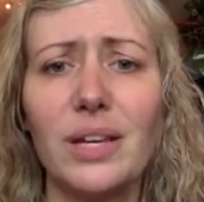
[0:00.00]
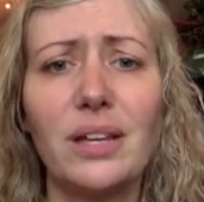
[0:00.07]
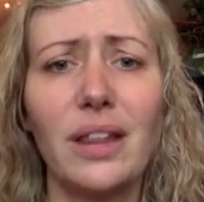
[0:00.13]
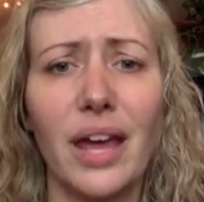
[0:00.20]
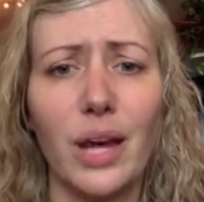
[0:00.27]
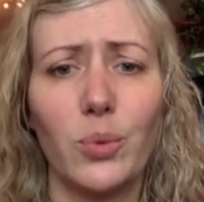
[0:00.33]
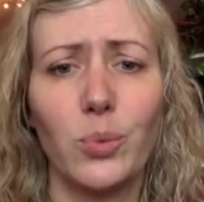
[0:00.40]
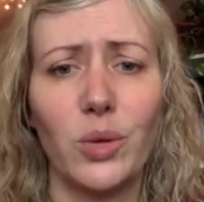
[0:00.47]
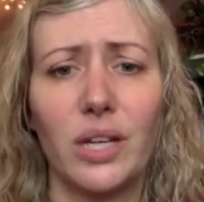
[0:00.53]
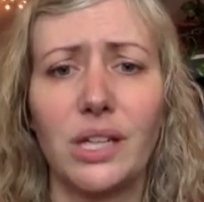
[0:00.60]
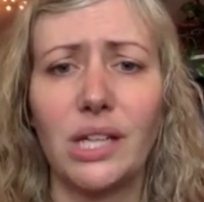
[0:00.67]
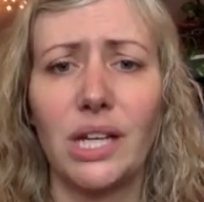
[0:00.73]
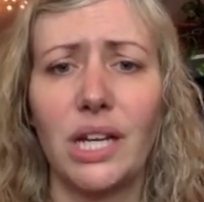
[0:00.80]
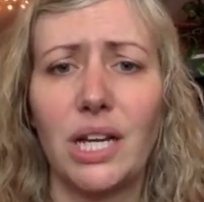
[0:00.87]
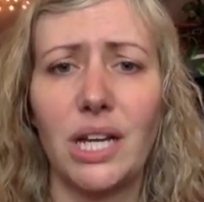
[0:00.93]
like really
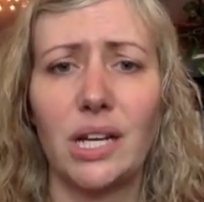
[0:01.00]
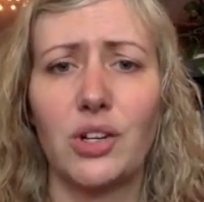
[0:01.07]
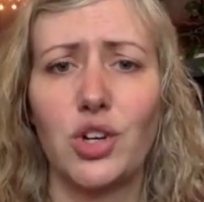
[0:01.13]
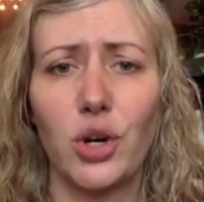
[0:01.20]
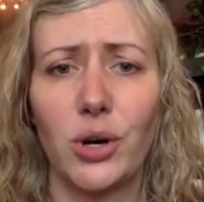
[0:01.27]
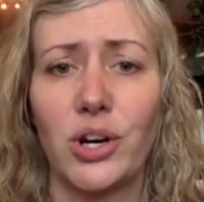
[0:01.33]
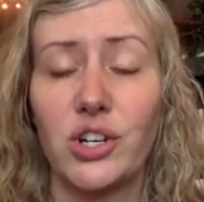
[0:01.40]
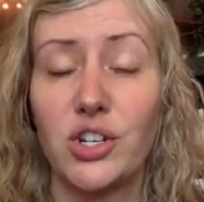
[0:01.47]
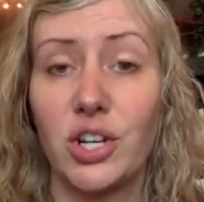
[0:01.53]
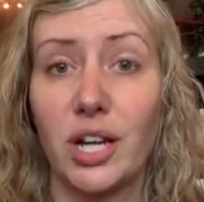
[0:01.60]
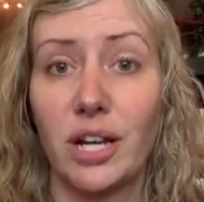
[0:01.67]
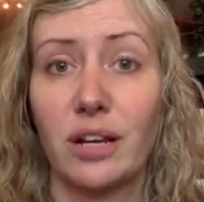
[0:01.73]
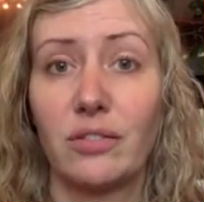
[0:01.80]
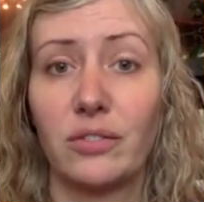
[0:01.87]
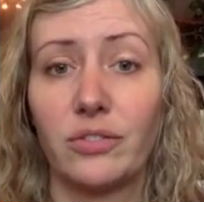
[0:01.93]
eating
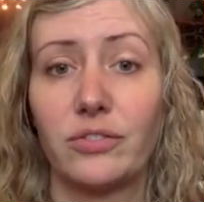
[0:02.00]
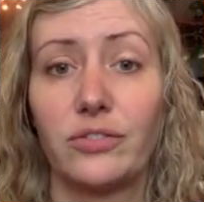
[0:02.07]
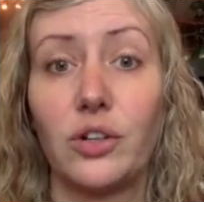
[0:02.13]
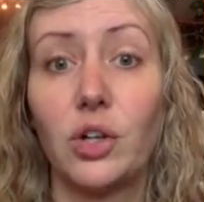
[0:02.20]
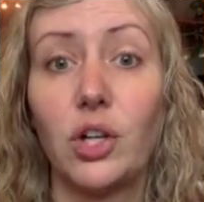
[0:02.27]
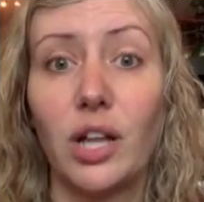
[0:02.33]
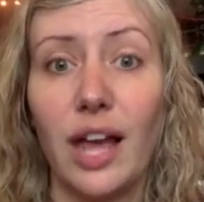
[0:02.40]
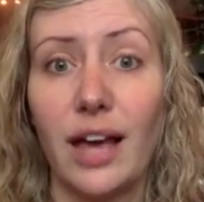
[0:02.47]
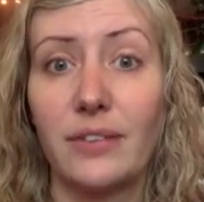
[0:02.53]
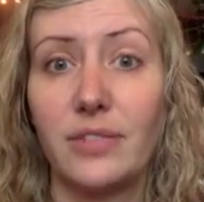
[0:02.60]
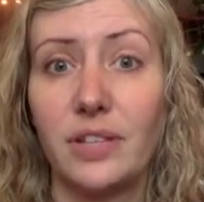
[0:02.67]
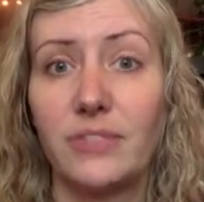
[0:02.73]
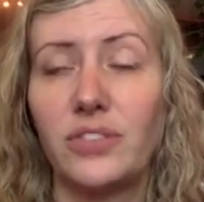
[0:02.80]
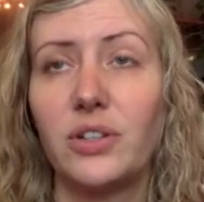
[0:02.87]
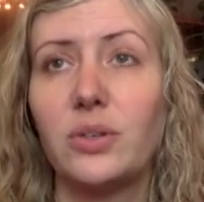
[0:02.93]
nourishing, full, heavy
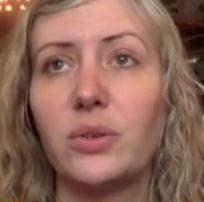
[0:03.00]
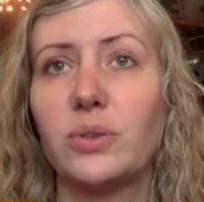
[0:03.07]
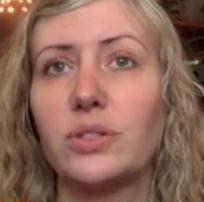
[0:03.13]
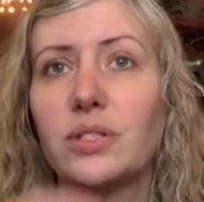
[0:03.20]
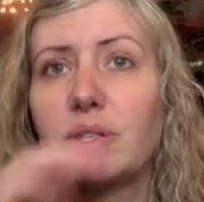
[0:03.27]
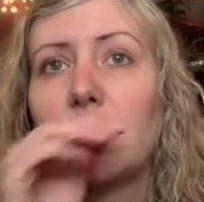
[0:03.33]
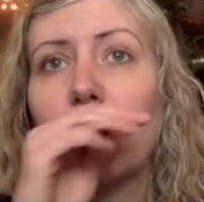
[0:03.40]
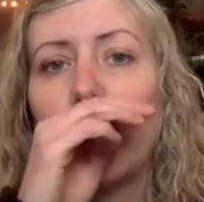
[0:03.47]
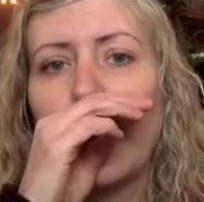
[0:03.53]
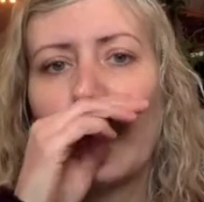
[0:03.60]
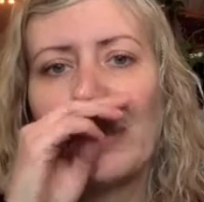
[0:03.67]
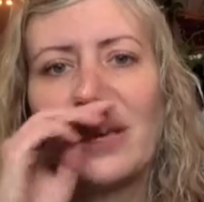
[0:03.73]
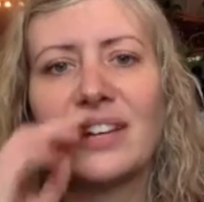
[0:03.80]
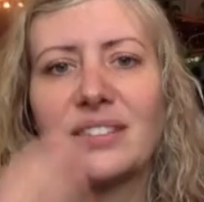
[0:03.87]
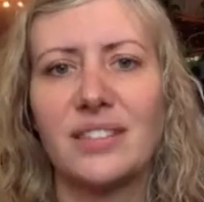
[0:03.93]
foods
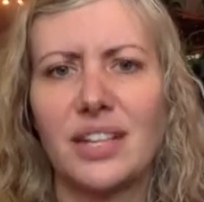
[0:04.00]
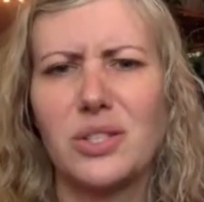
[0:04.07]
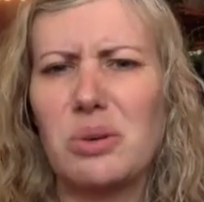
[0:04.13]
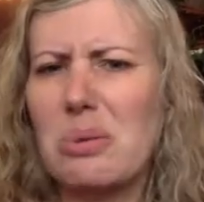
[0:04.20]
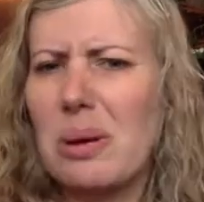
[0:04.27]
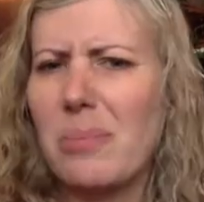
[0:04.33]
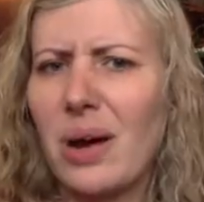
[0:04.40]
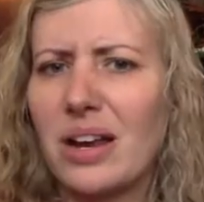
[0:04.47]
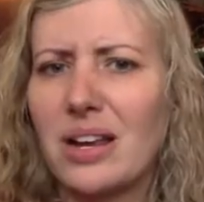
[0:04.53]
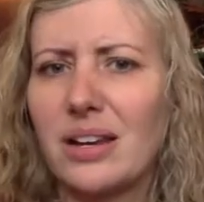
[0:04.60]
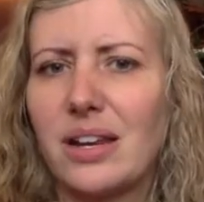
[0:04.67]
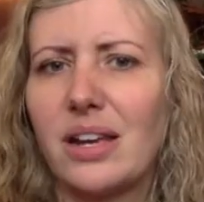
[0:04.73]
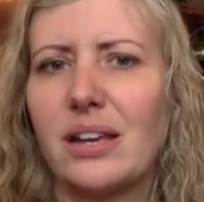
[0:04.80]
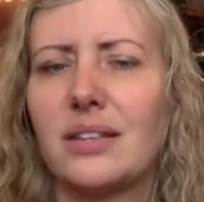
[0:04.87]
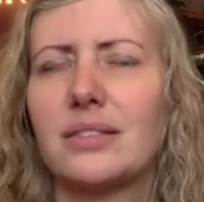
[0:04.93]
because that's what my body
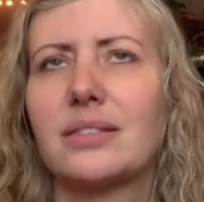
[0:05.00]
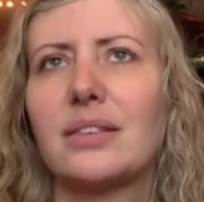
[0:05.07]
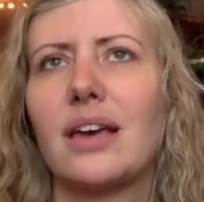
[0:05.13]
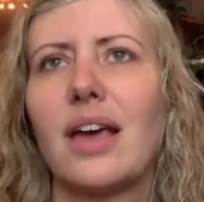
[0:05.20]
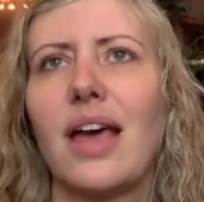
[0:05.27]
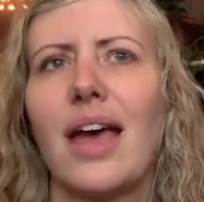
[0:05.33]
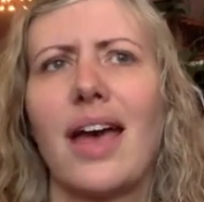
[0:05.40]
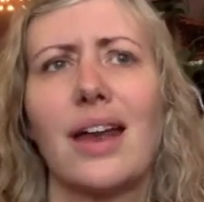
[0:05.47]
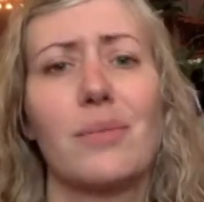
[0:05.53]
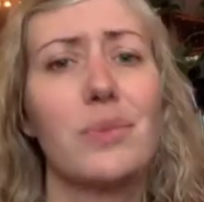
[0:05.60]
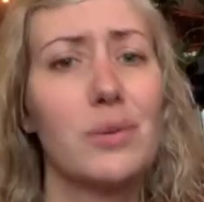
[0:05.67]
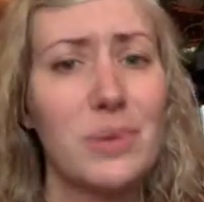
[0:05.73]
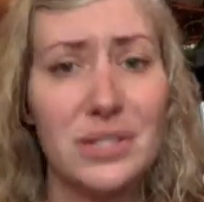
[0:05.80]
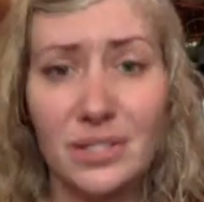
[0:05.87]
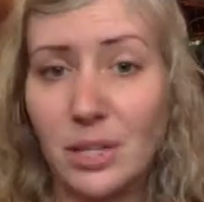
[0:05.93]
needs. And I'm going
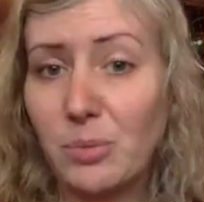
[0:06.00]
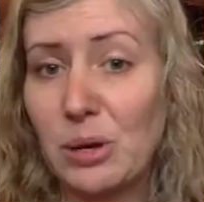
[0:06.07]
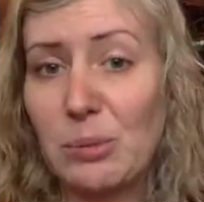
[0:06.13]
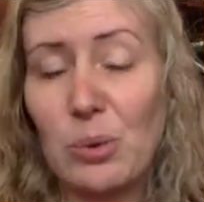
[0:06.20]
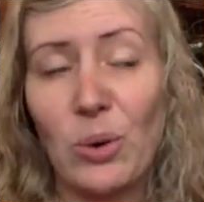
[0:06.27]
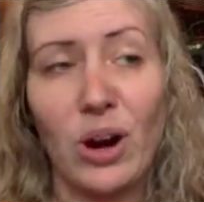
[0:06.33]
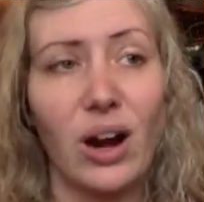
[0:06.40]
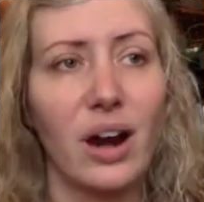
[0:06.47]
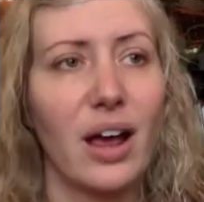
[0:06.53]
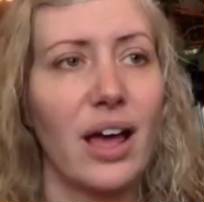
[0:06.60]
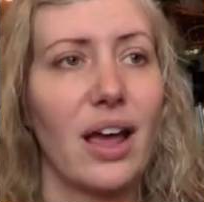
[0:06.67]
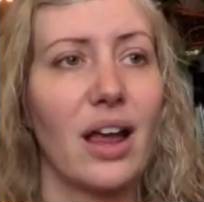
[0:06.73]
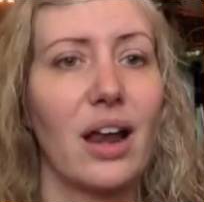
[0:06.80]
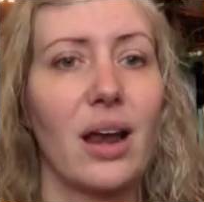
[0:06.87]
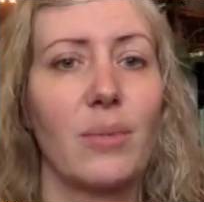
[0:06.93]
to be sleeping more,
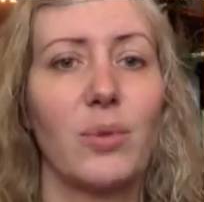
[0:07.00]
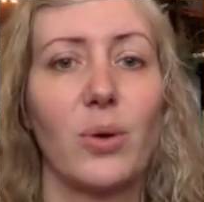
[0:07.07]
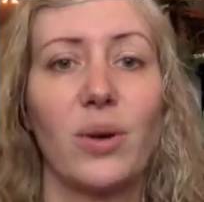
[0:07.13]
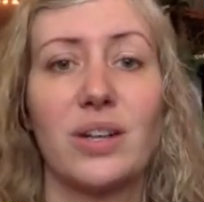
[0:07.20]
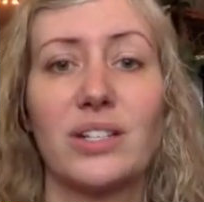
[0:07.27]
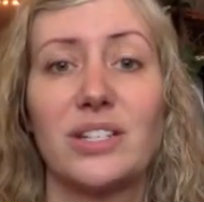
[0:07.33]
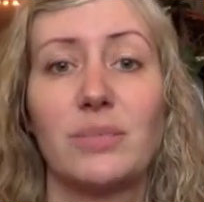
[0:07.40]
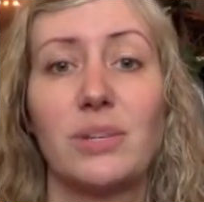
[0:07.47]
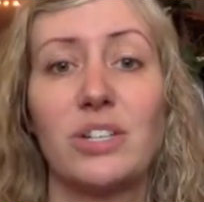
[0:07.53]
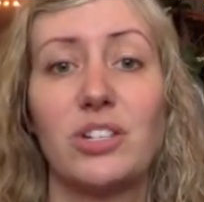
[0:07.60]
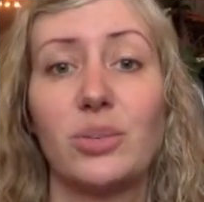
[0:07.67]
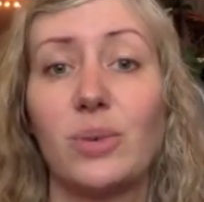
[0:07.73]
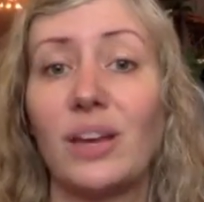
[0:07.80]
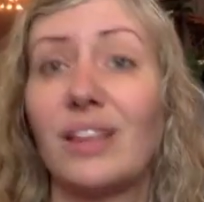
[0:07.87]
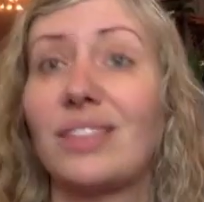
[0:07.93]
and I'm going to be
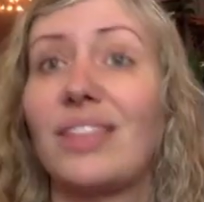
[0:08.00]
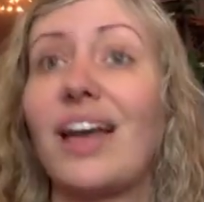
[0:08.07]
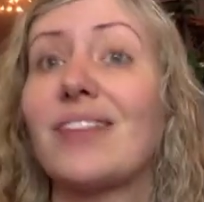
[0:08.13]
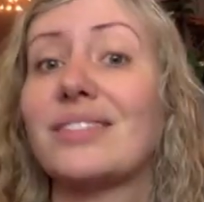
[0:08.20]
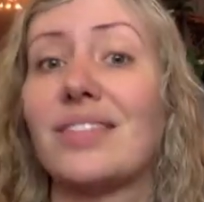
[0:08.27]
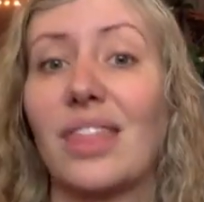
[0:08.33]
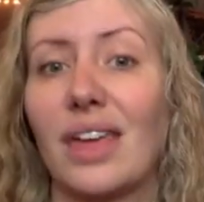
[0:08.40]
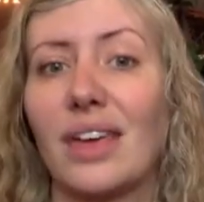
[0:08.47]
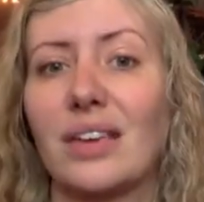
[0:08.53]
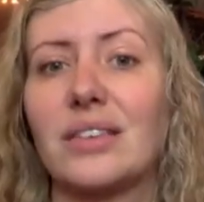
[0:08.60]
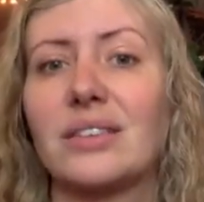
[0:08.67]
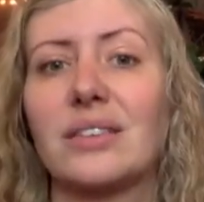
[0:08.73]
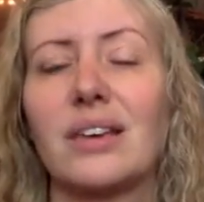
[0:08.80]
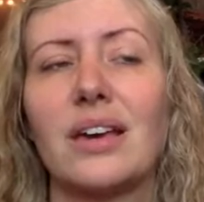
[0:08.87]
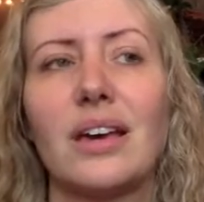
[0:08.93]
doing less
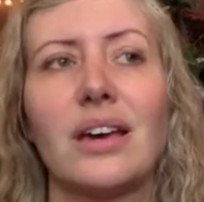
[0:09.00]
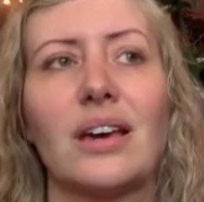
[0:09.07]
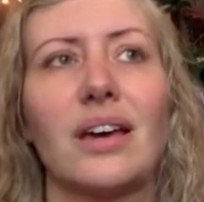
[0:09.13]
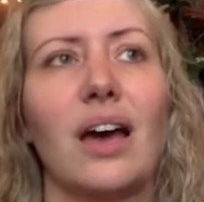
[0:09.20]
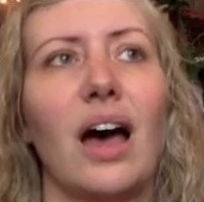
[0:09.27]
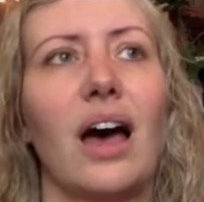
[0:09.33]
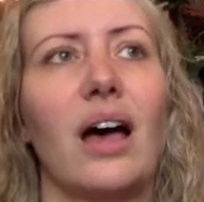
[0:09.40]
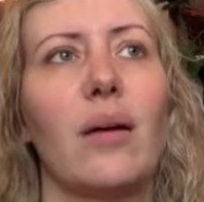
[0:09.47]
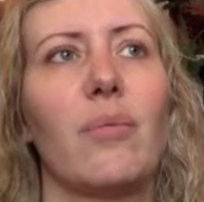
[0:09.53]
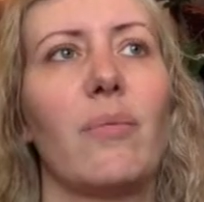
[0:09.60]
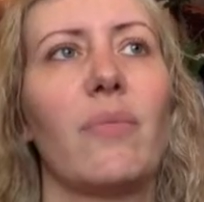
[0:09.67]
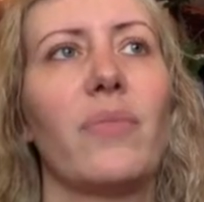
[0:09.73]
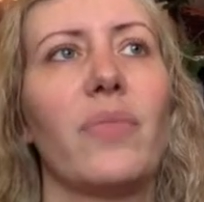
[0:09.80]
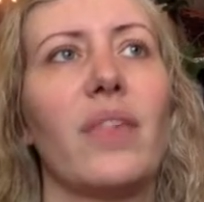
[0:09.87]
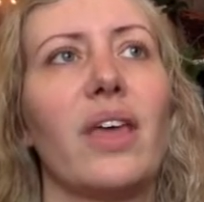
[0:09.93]
things. And